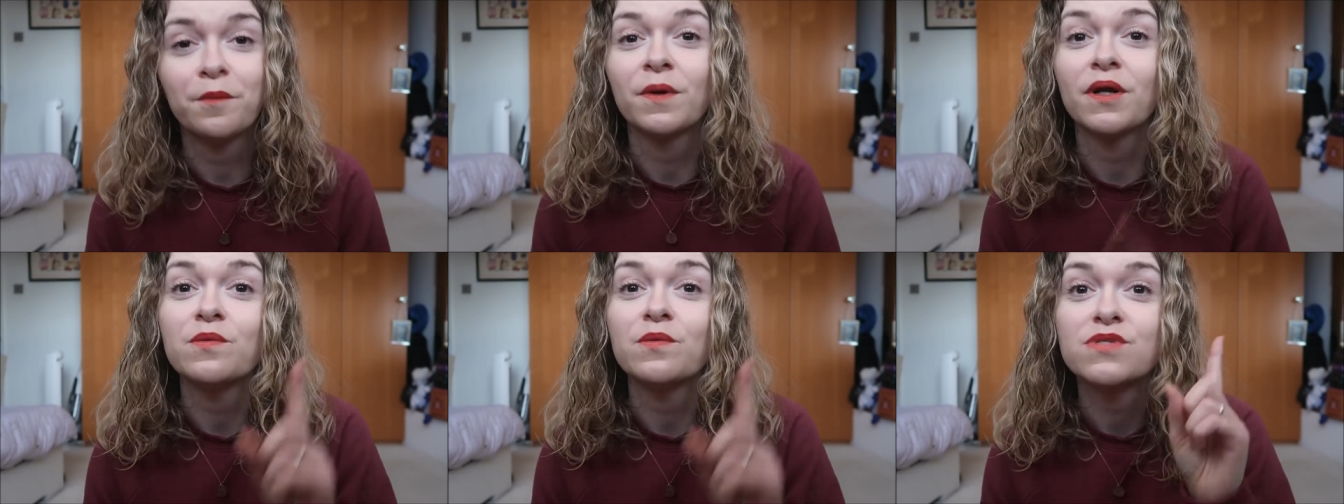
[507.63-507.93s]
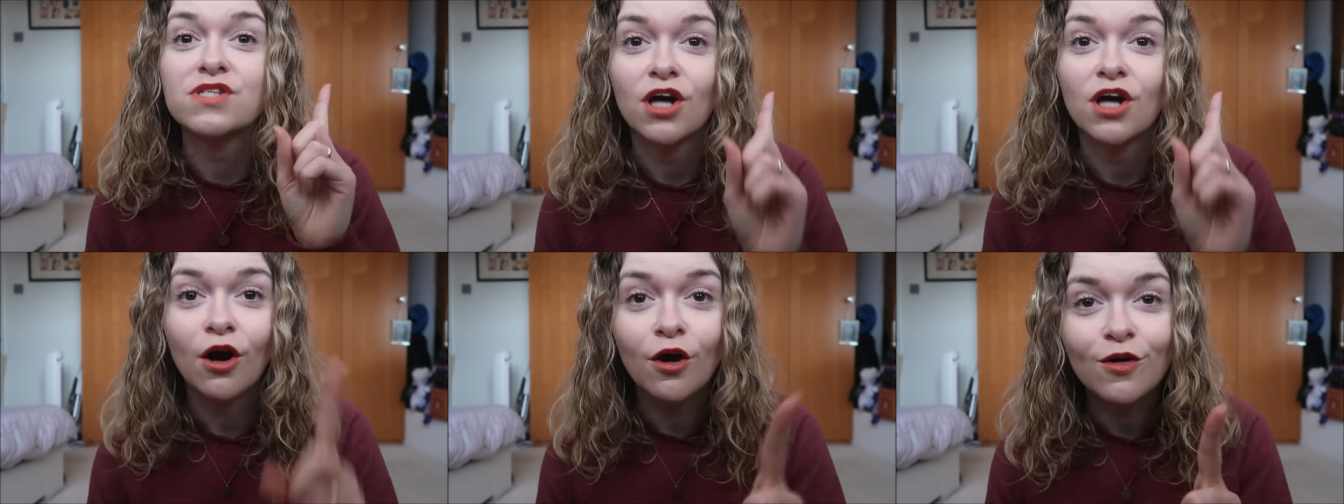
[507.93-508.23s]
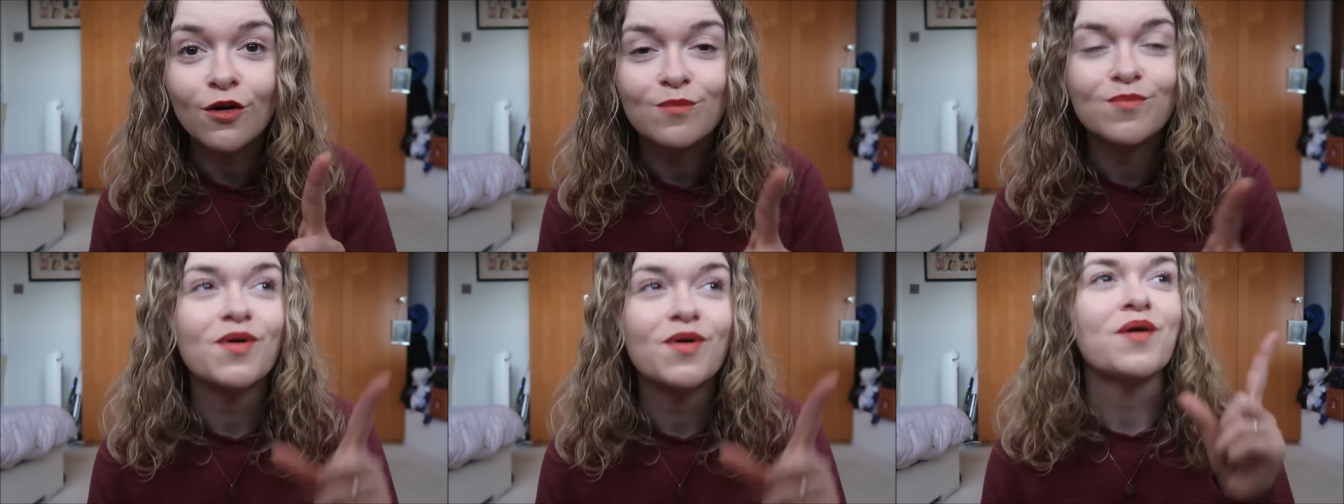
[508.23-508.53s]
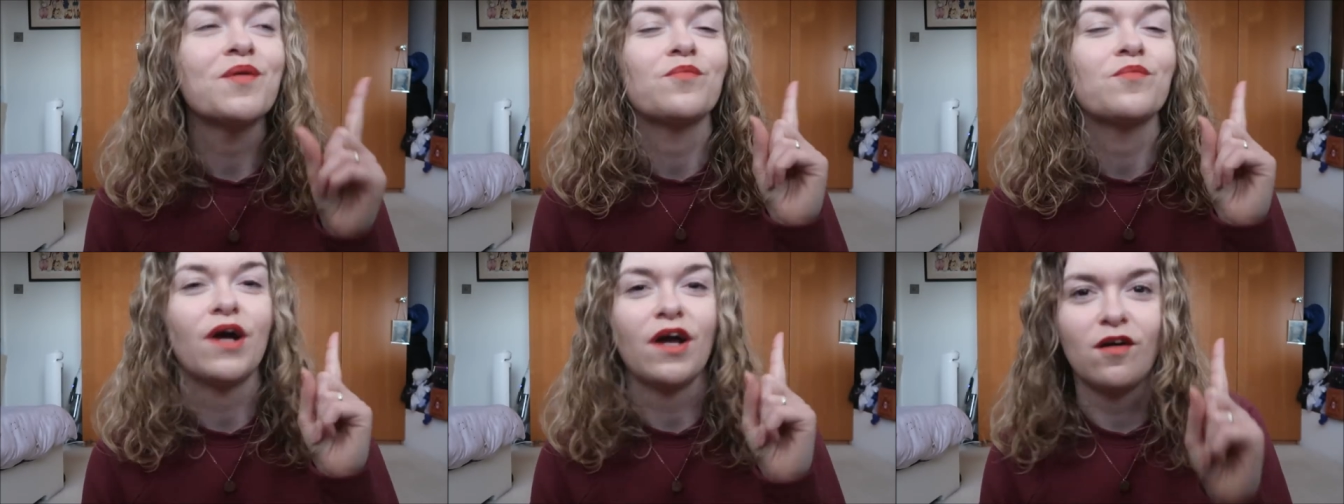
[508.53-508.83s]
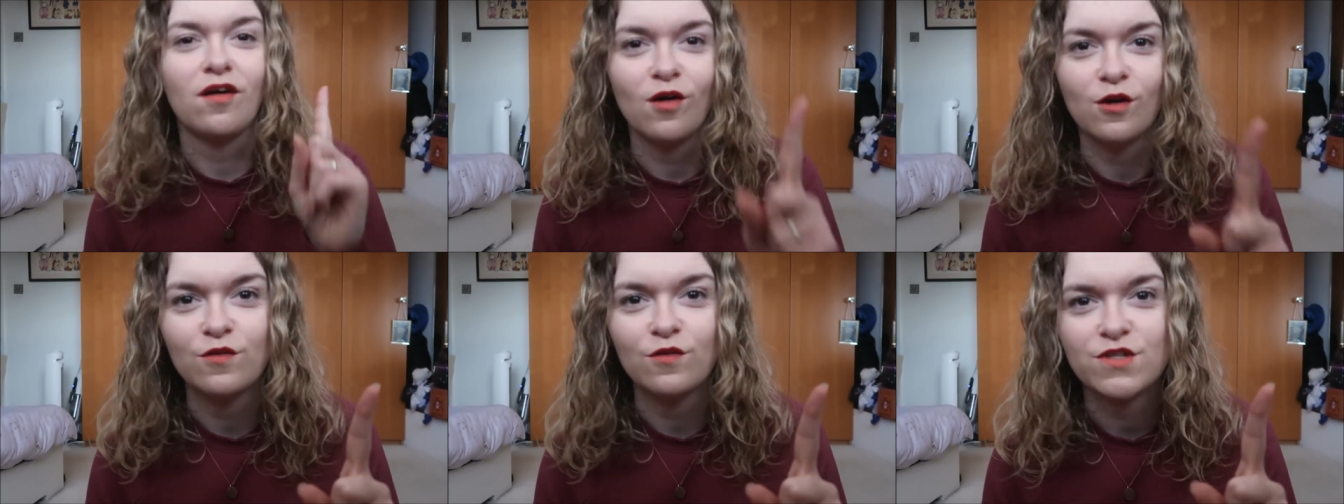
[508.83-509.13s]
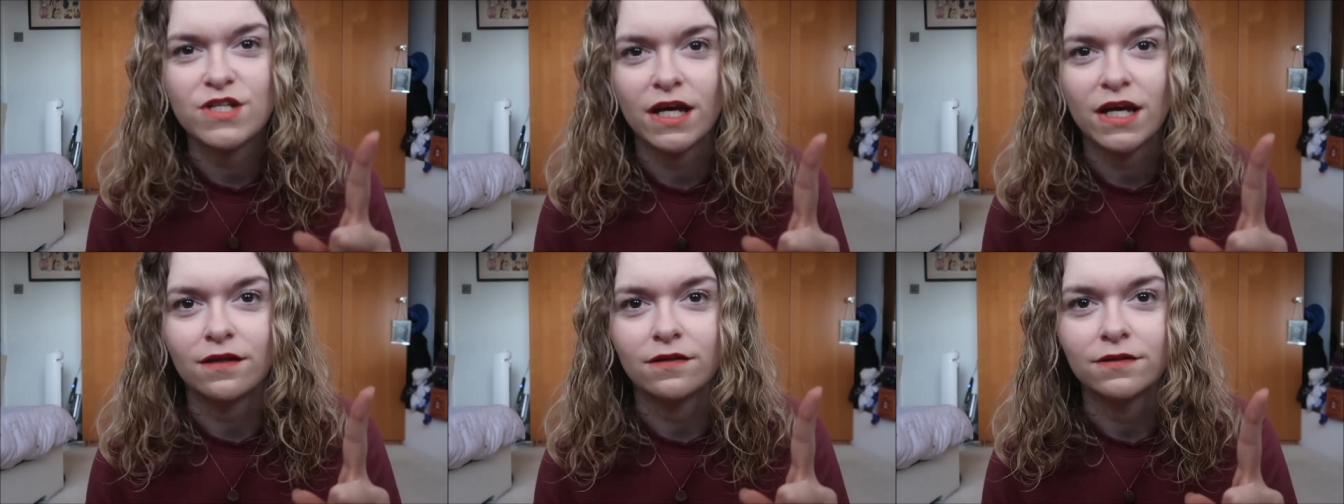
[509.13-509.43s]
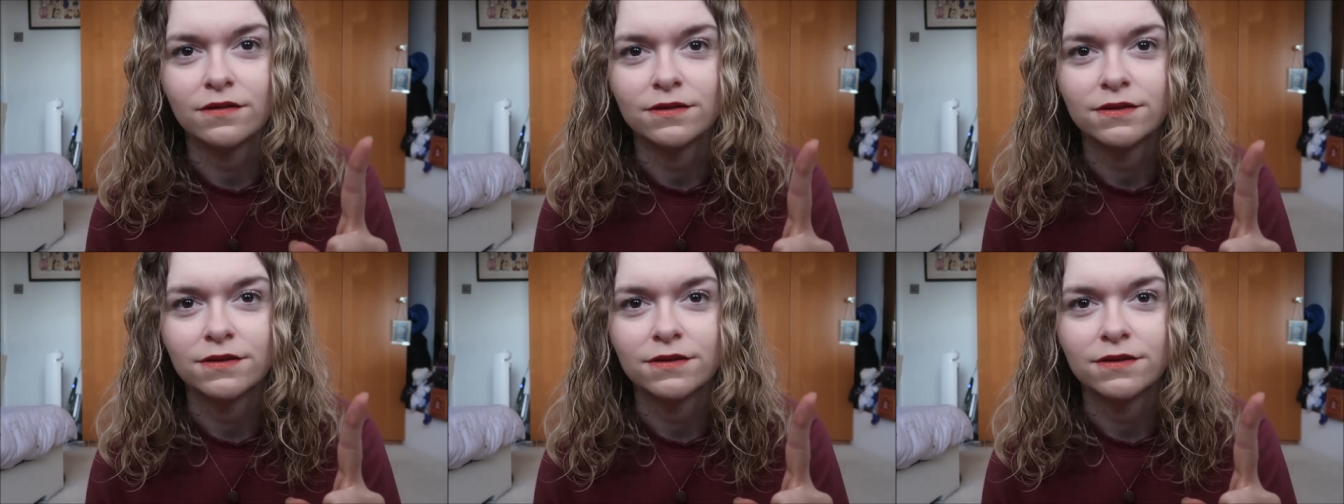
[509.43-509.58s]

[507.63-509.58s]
but I was home by half ten.